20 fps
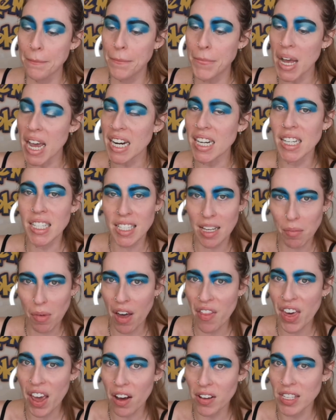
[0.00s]
But it does seem
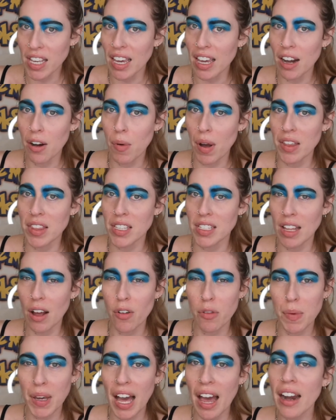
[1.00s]
like they are taking away the
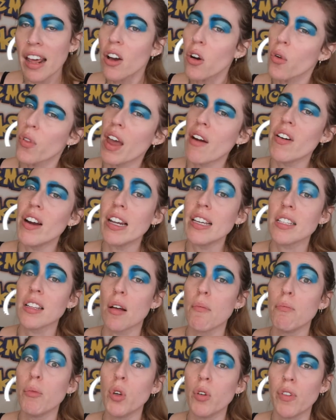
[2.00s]
stealth mechanic, or they're at least
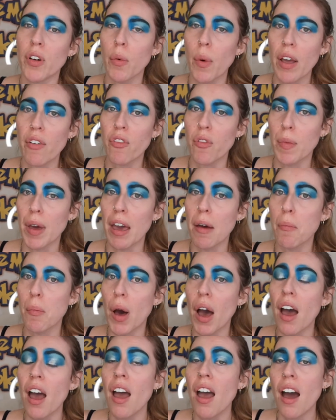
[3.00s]
like moving away from it.
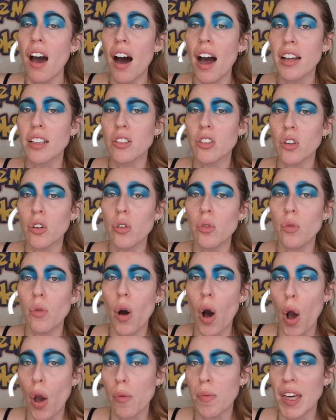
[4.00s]
But I do
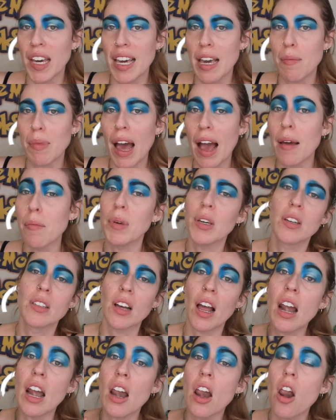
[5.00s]
hope they keep that in, because
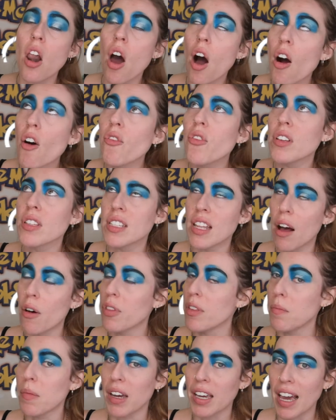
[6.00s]
I love
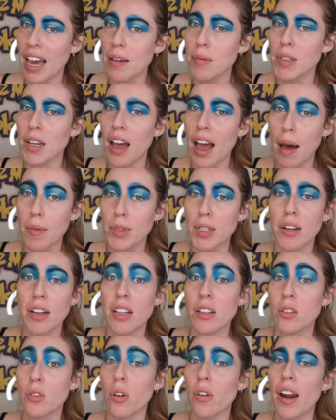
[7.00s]
stealth in my games. I
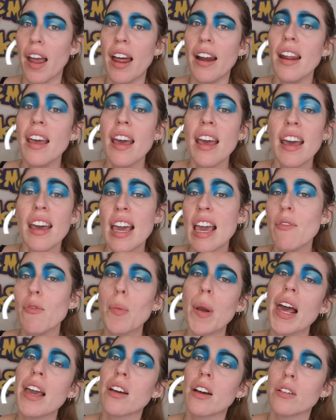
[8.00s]
absolutely adore it. And even
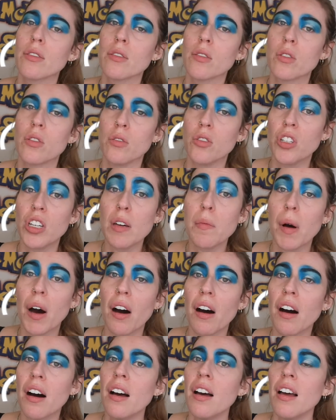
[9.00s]
playing Ghost of
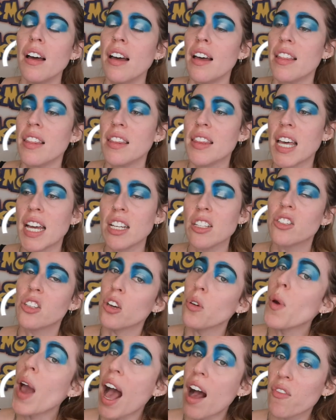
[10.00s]
Tsushima, they
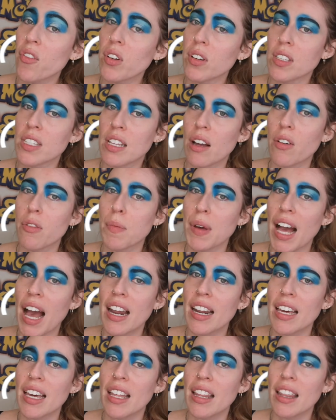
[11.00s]
do have a good stealth
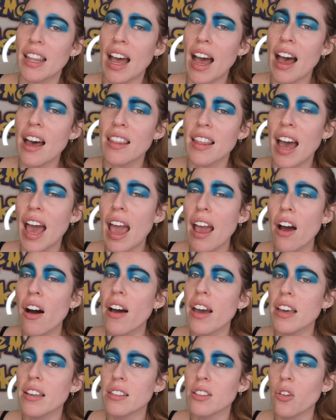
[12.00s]
mechanic in there. The
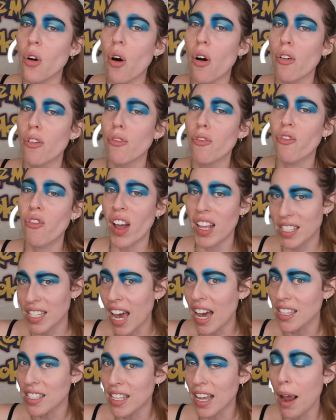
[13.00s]
AI is not
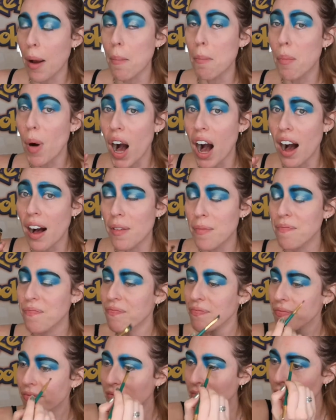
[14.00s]
fantastic, but
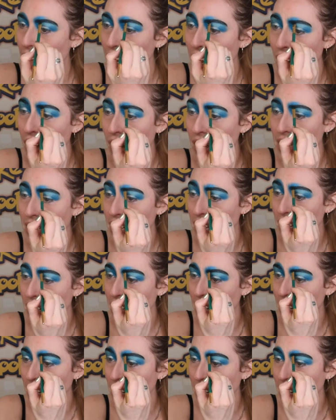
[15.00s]
I did